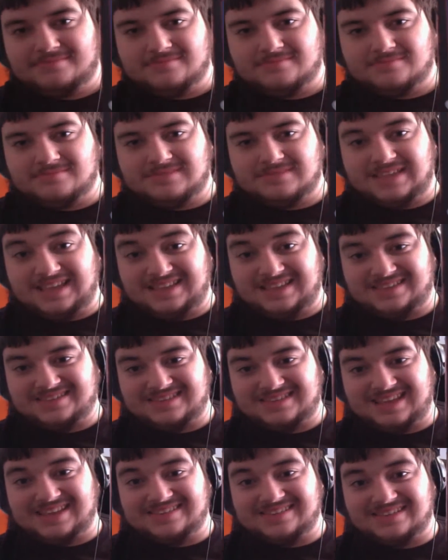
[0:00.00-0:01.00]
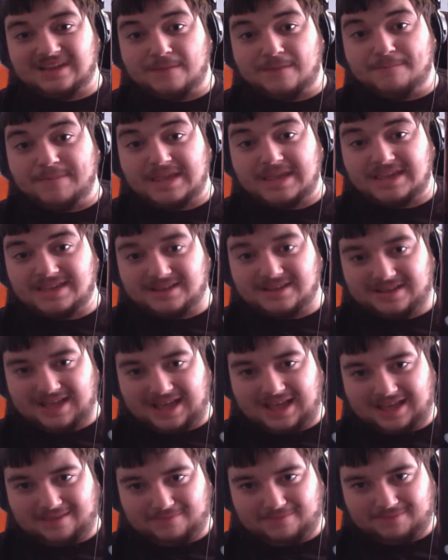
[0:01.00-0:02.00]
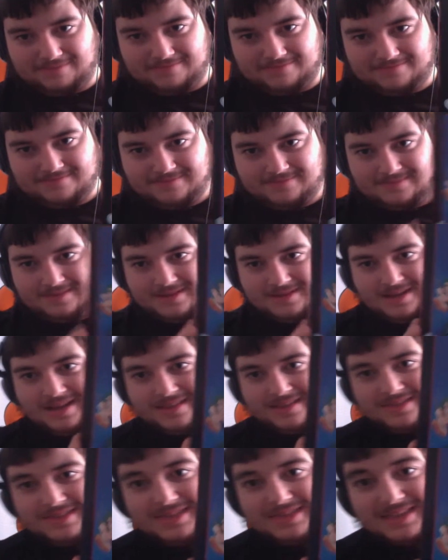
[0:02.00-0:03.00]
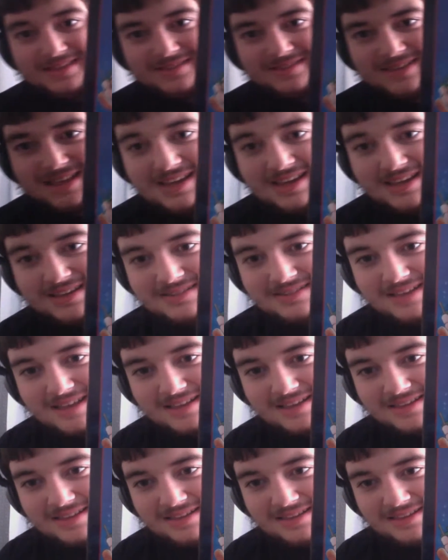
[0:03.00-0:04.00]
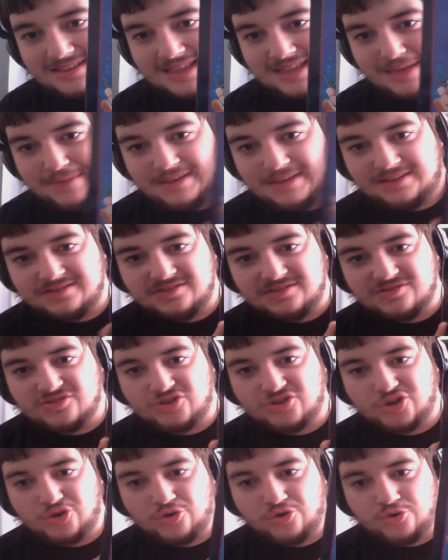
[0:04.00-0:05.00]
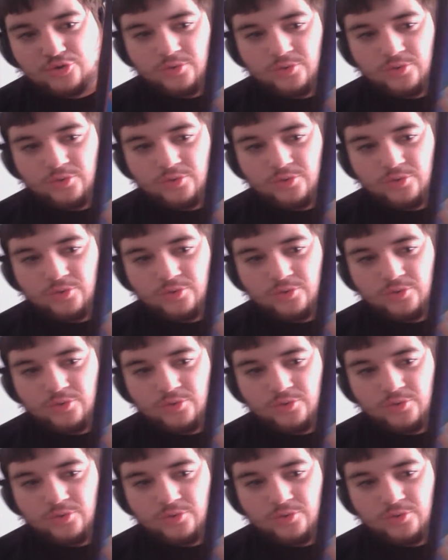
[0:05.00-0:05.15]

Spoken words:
is an Amiga game. This is Lemmings 2,